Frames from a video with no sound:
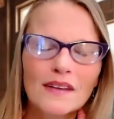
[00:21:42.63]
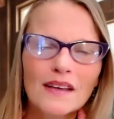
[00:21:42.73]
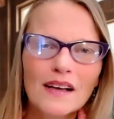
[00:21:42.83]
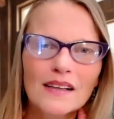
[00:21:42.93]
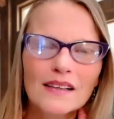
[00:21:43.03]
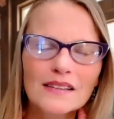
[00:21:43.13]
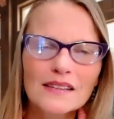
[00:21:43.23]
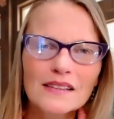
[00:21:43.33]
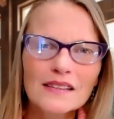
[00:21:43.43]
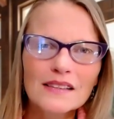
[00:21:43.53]

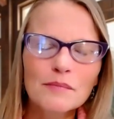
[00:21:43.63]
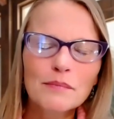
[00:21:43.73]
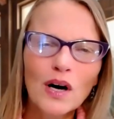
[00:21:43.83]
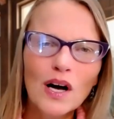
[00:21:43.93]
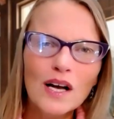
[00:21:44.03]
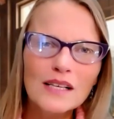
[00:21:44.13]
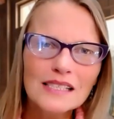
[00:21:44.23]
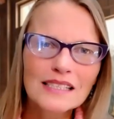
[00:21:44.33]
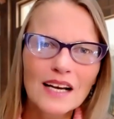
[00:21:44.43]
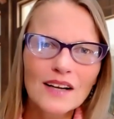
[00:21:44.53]
Yes, and
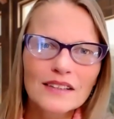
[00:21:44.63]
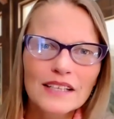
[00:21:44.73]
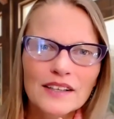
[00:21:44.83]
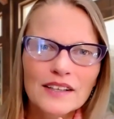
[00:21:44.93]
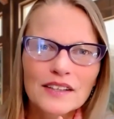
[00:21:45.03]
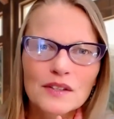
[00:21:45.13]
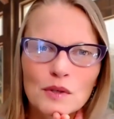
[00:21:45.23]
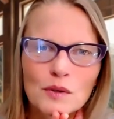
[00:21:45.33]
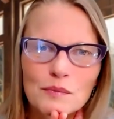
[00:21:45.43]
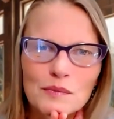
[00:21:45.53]
pausing down there in the
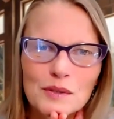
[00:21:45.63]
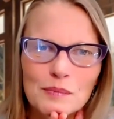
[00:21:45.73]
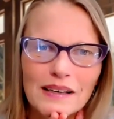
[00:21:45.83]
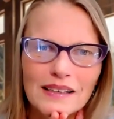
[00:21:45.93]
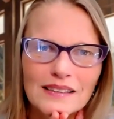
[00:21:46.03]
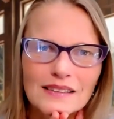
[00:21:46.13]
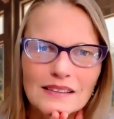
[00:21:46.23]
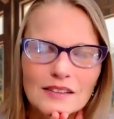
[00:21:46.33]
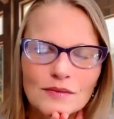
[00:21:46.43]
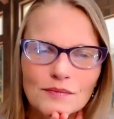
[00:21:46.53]
womb
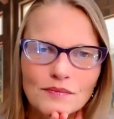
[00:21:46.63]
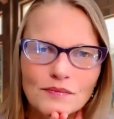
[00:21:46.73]
space.